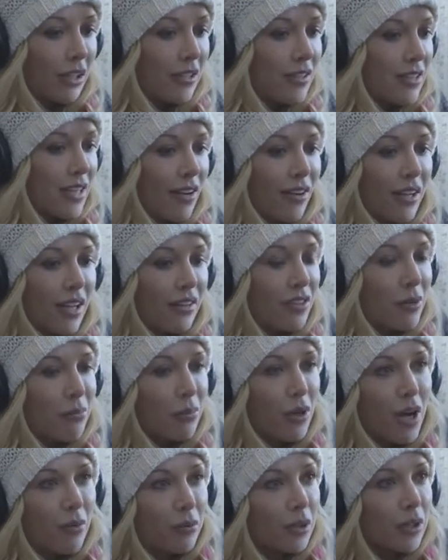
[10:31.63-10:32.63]
because now I have no
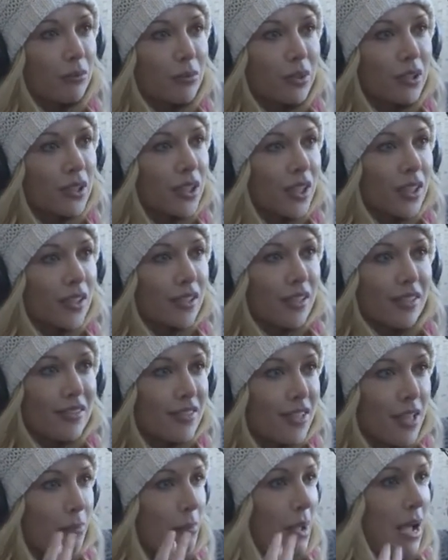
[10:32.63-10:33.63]
problem.
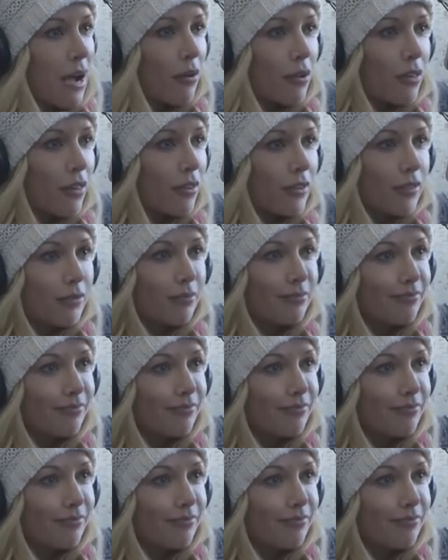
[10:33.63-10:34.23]
Same mouth.